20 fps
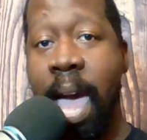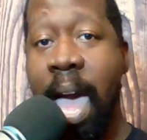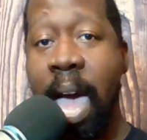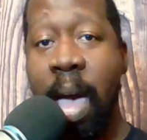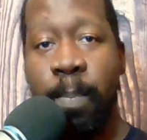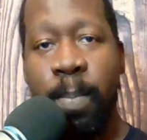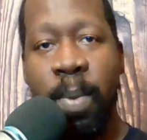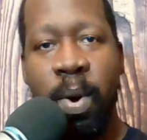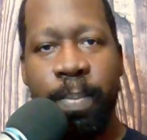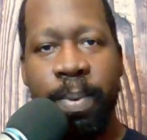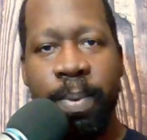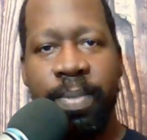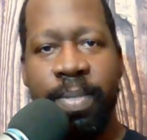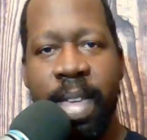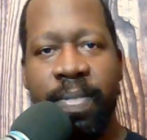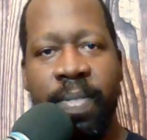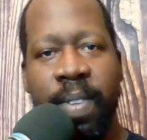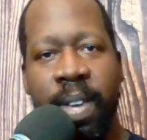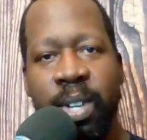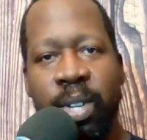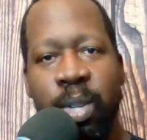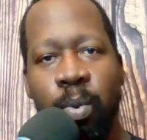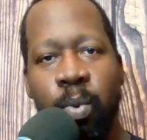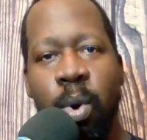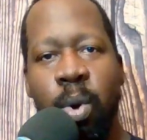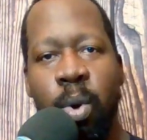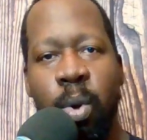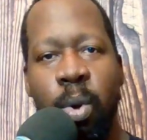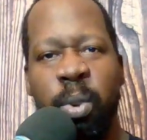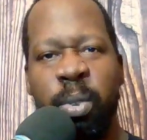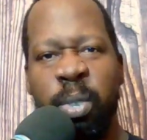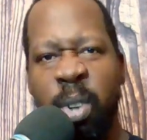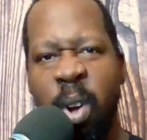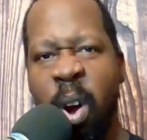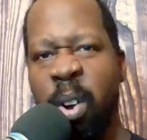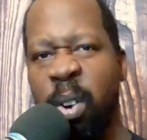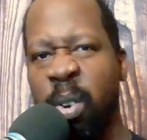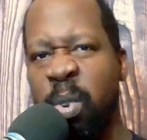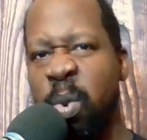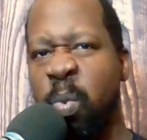I'm hoping that they do a whole
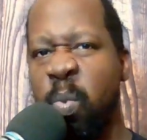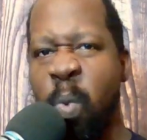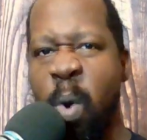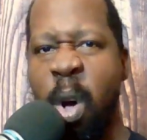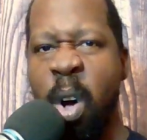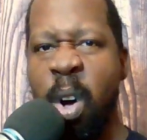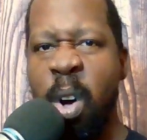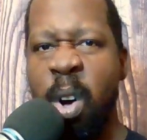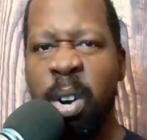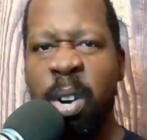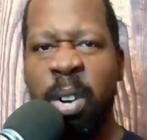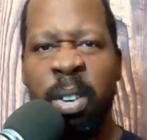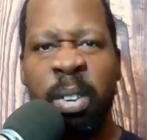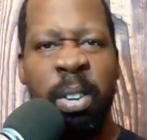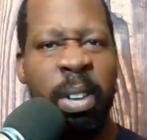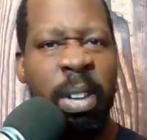dark noir